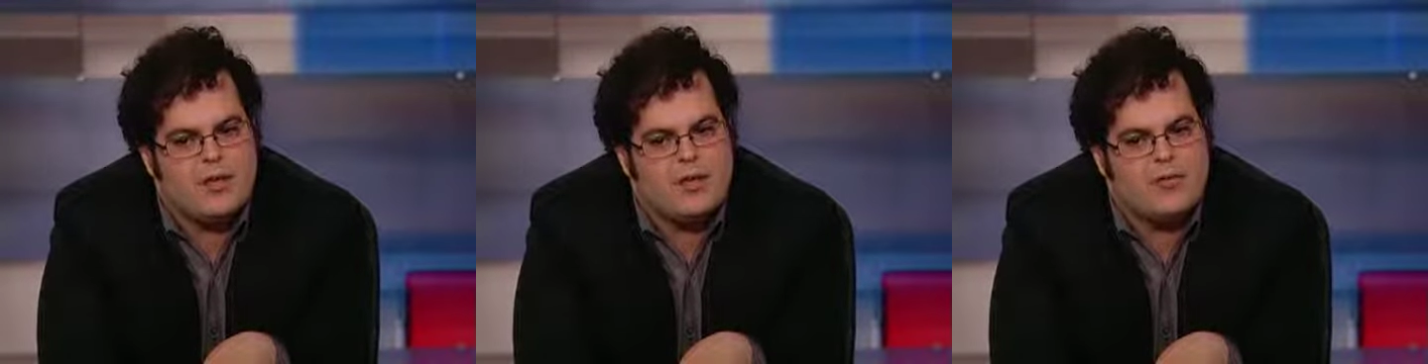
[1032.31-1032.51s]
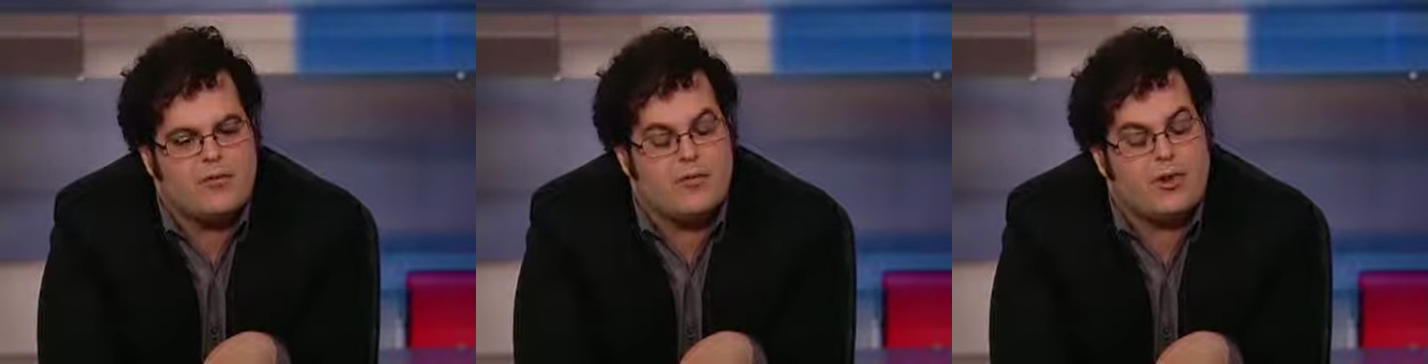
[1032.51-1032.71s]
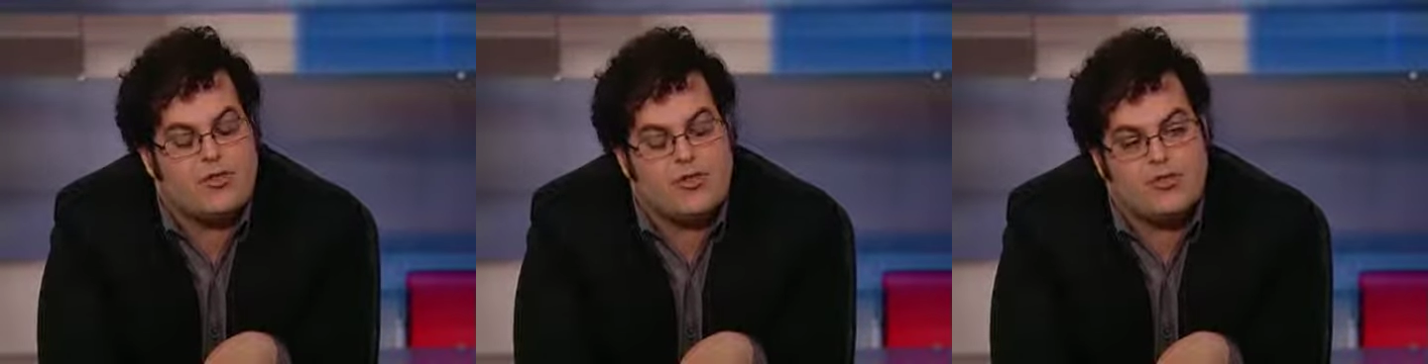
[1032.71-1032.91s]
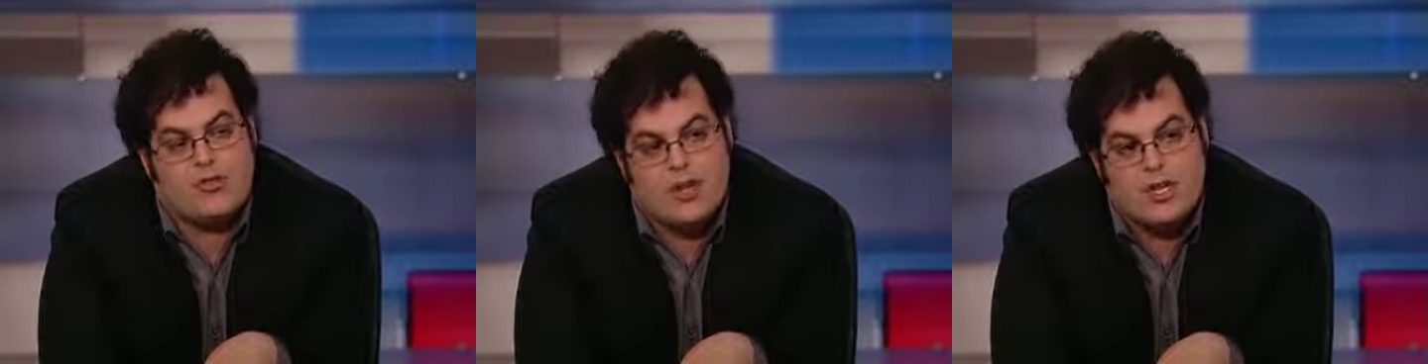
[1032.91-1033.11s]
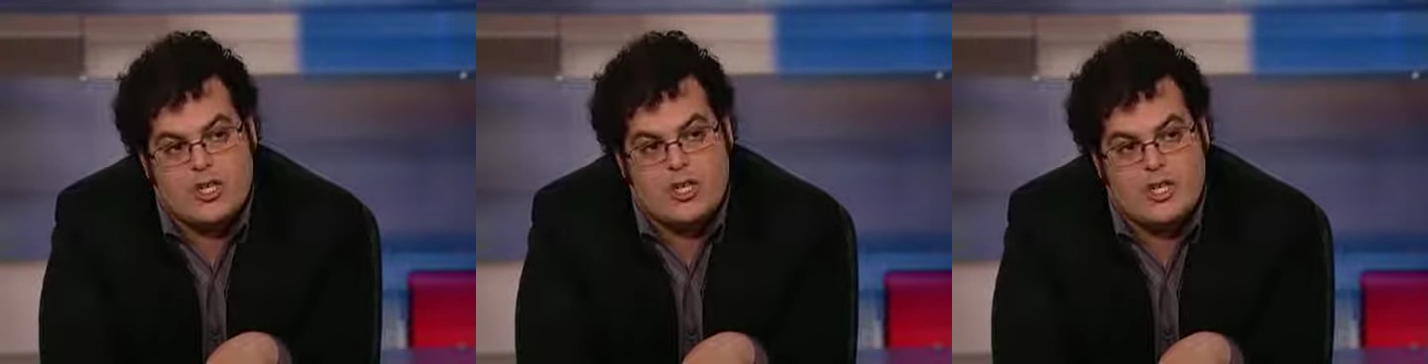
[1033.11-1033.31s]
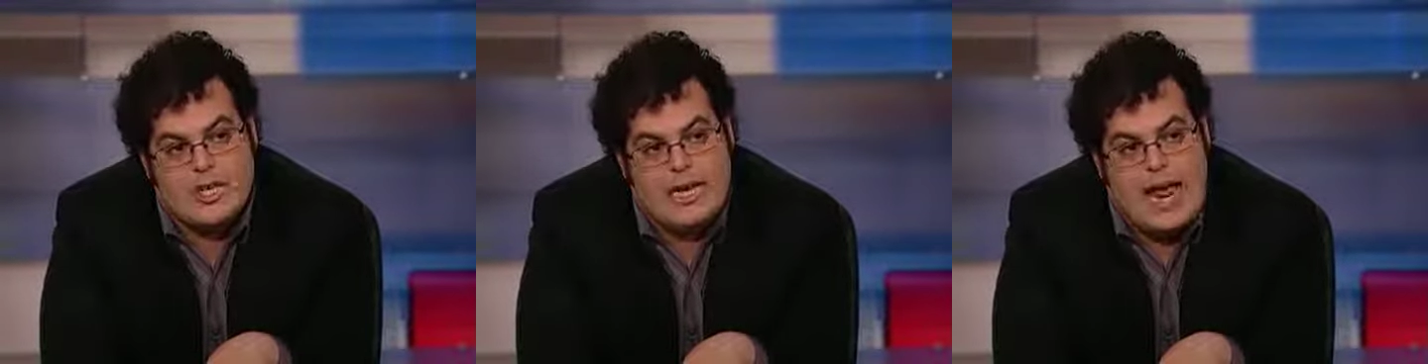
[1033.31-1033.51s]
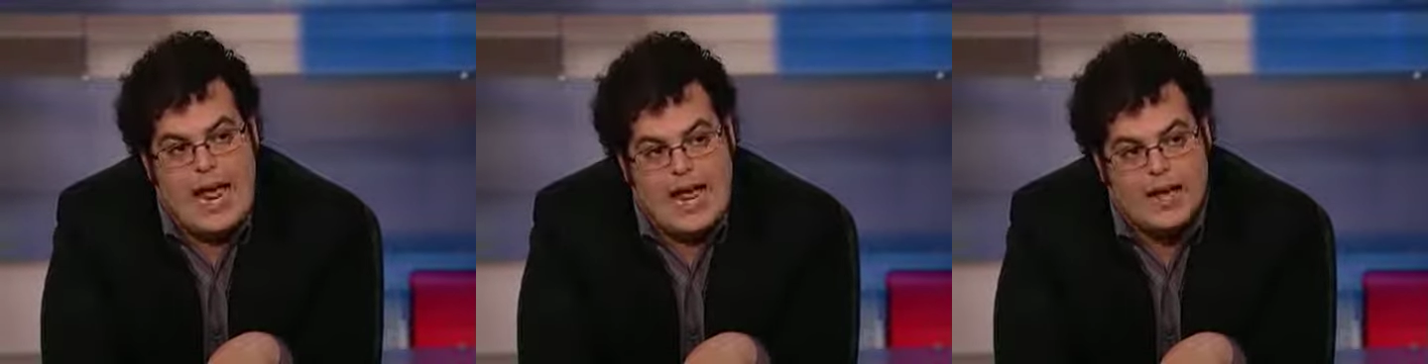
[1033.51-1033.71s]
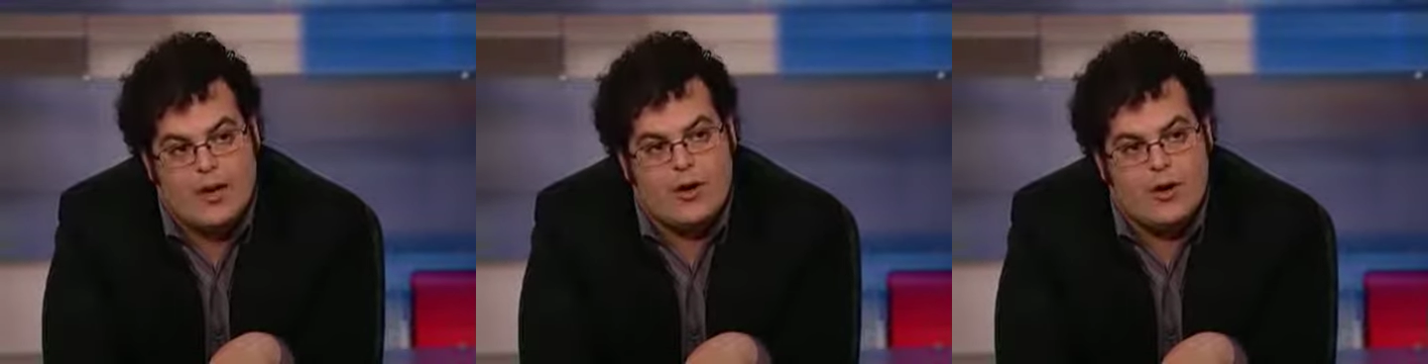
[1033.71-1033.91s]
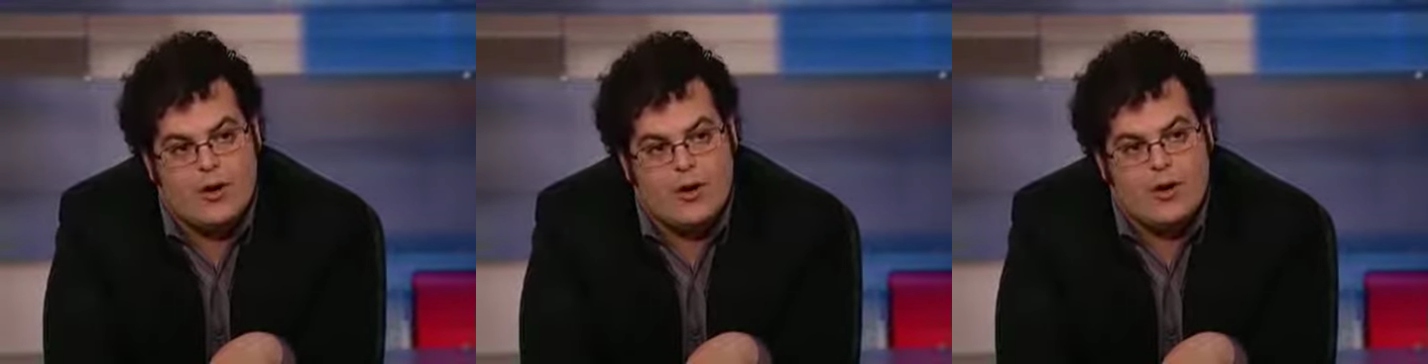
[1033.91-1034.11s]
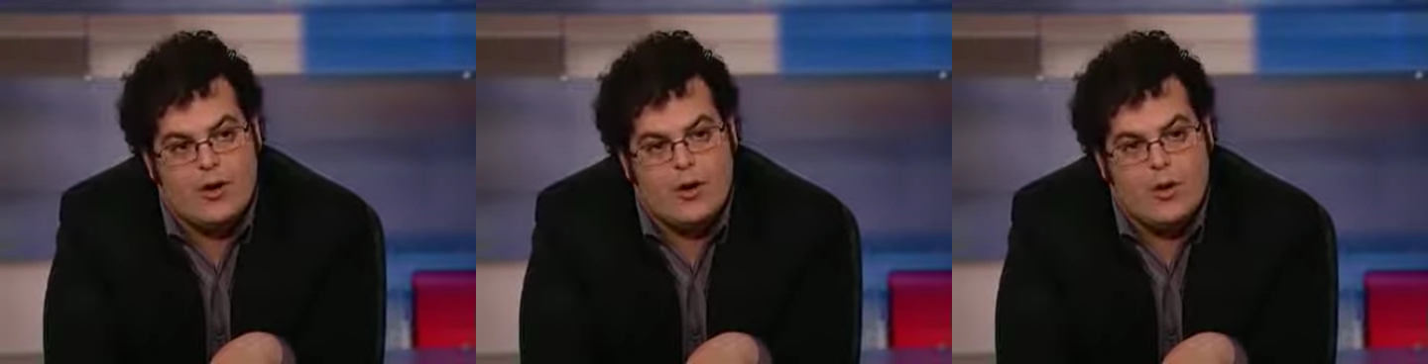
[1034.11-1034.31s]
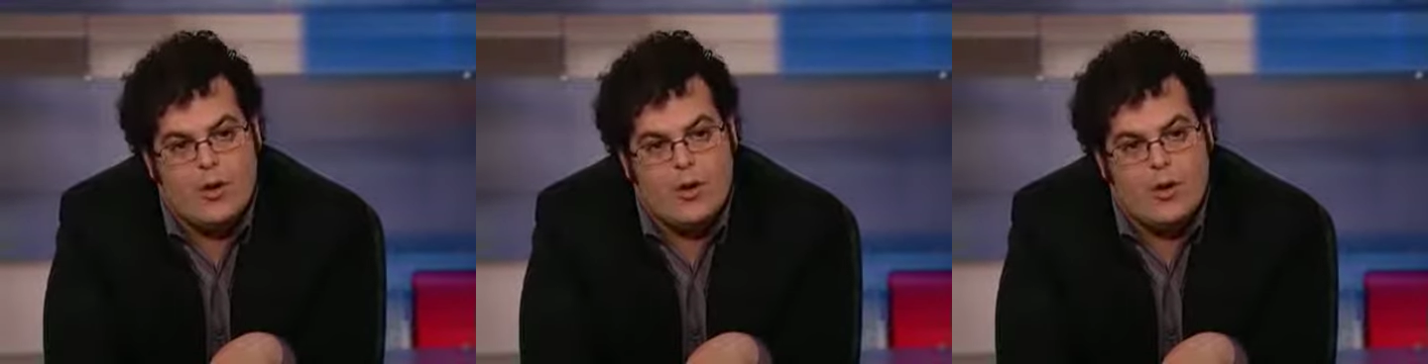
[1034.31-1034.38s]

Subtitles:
frustration and anger